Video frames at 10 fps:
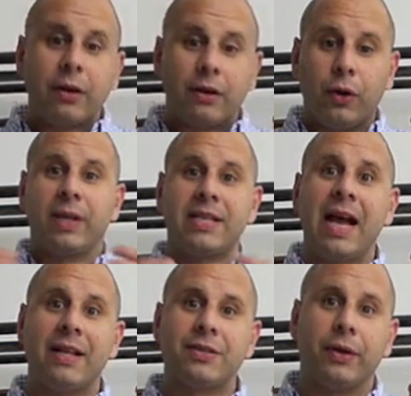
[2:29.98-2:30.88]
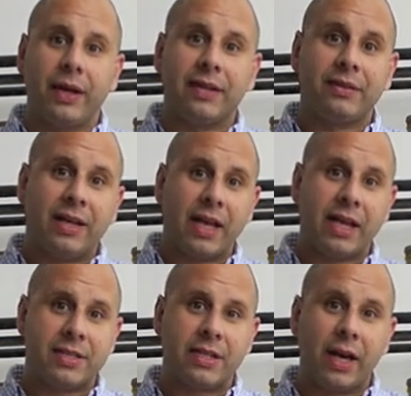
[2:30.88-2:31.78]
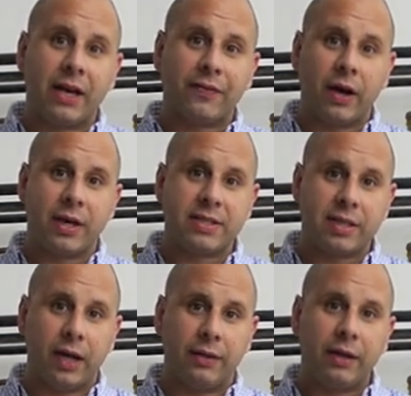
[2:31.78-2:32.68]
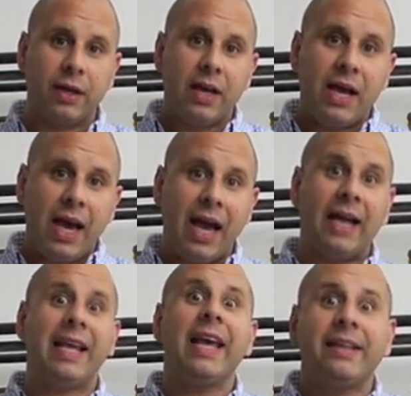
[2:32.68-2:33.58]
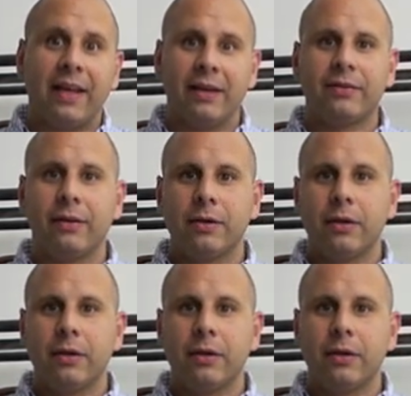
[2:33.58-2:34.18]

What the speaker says: got his hands on it inside Afghanistan and hid it,